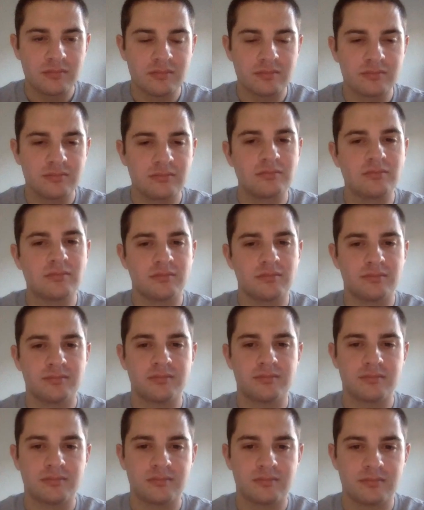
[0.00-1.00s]

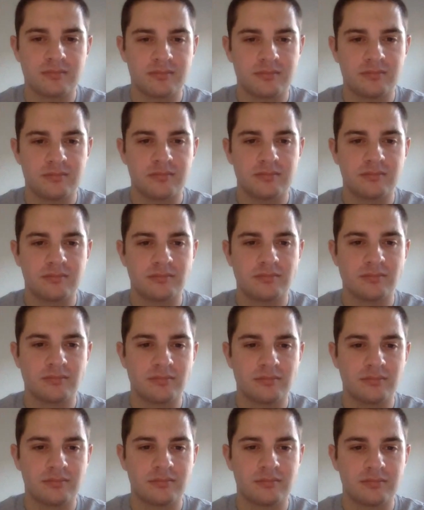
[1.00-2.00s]

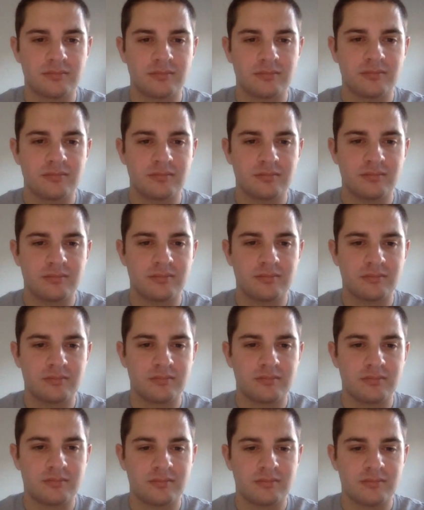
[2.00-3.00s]

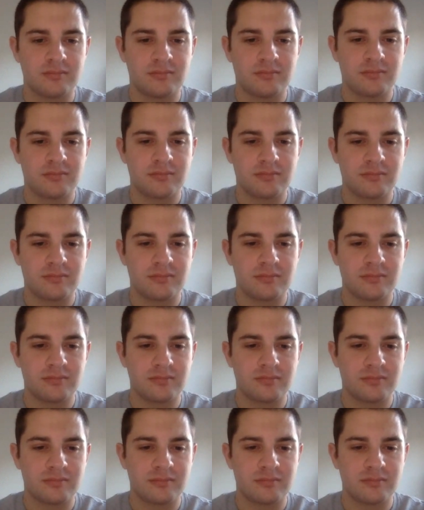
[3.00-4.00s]

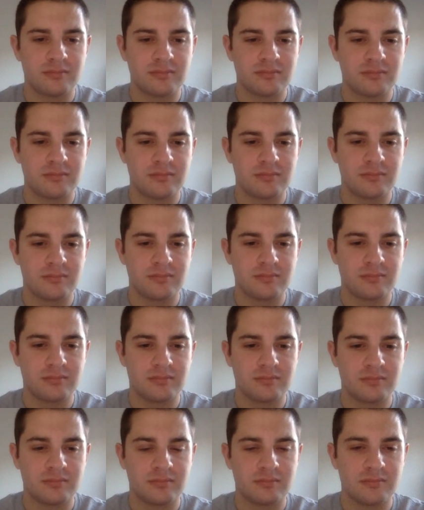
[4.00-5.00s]

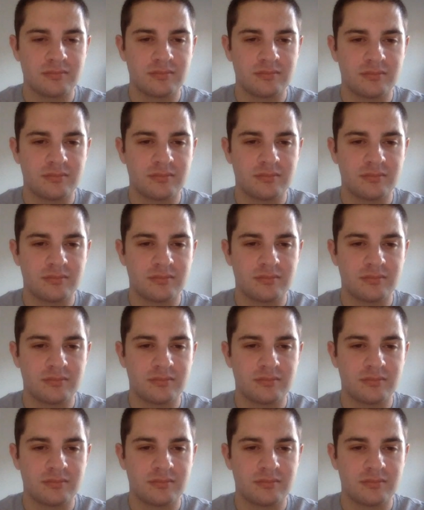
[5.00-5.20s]
[no speech]